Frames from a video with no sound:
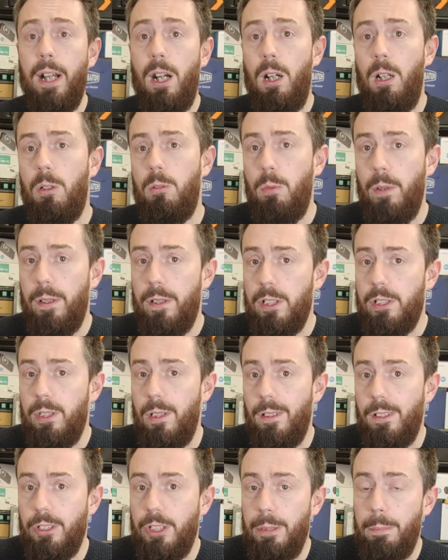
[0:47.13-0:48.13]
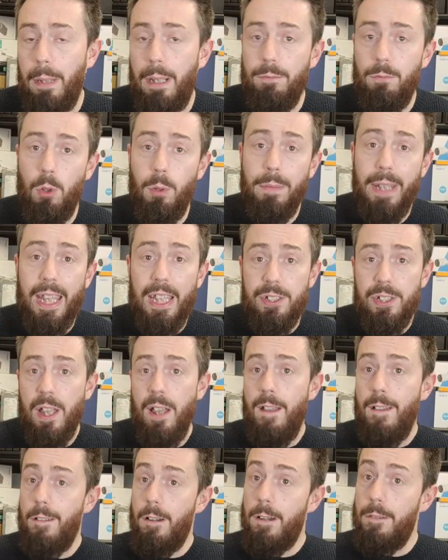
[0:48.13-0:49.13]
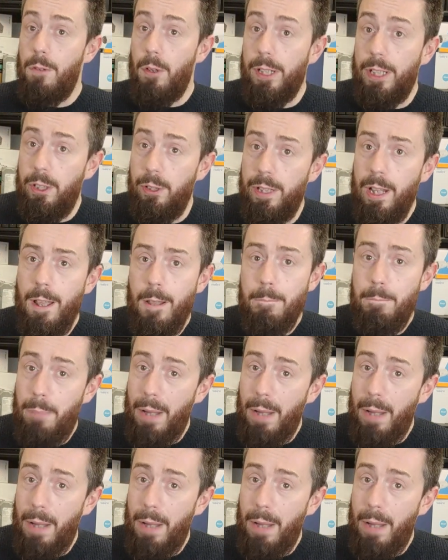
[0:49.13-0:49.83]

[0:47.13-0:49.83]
The hardware of the Synology platform is very, very good,